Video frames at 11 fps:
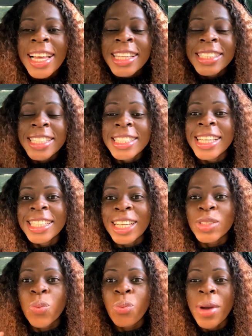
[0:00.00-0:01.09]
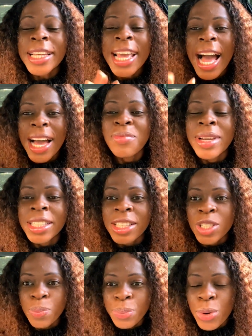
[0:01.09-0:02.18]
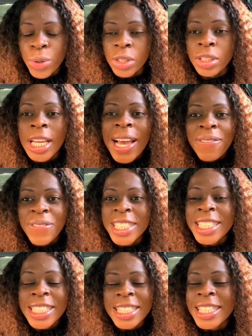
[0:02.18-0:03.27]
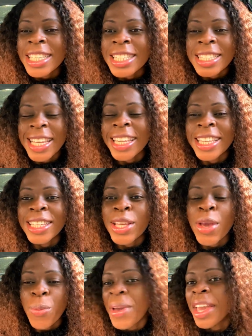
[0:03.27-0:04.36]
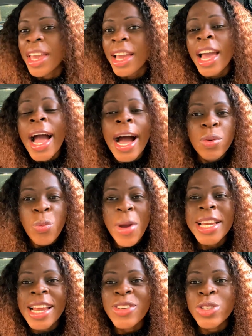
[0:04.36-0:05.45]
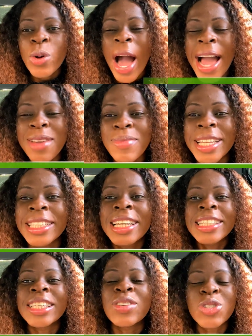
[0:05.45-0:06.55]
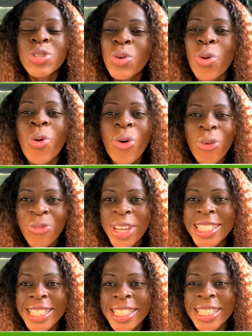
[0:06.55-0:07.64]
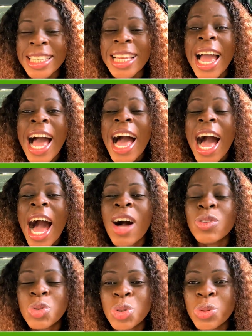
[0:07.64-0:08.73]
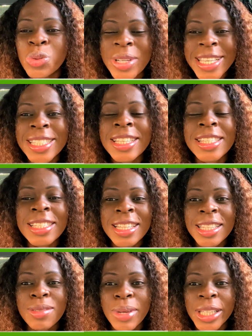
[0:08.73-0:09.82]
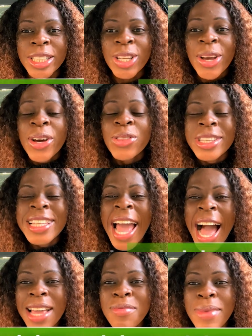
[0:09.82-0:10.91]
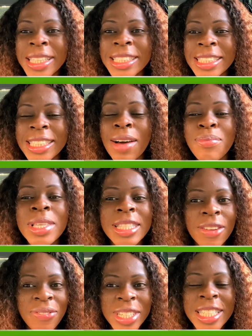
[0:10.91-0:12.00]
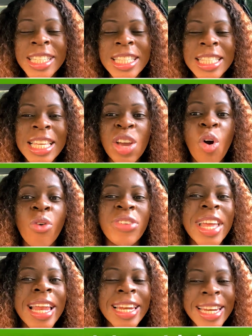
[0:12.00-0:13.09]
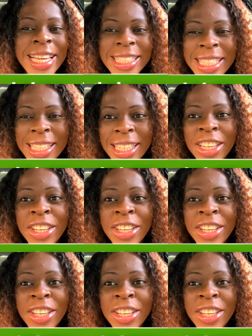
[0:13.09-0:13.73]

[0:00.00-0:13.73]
They say that when the hymen is broken, virginity is taken away. And when there is no hymen, there is no virginity. How true is this statement? Does the hymen determine the virginity of a lady?